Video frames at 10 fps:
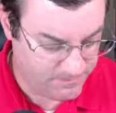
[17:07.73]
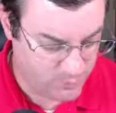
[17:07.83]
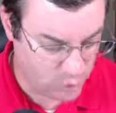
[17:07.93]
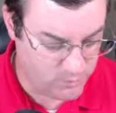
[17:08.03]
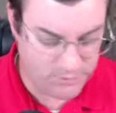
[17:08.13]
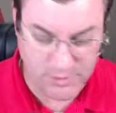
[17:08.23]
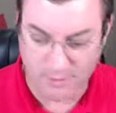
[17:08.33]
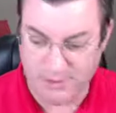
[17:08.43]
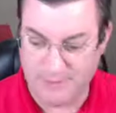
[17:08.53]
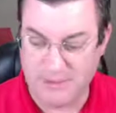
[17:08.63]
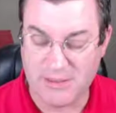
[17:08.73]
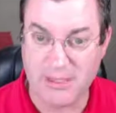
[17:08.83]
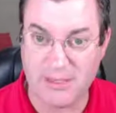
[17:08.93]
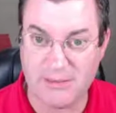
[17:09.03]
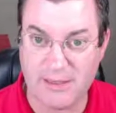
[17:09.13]
whoop, double tap
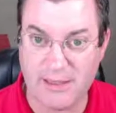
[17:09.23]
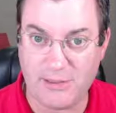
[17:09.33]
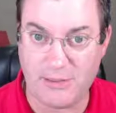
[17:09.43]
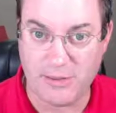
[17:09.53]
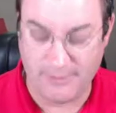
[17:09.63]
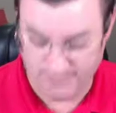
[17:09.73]
6 actually.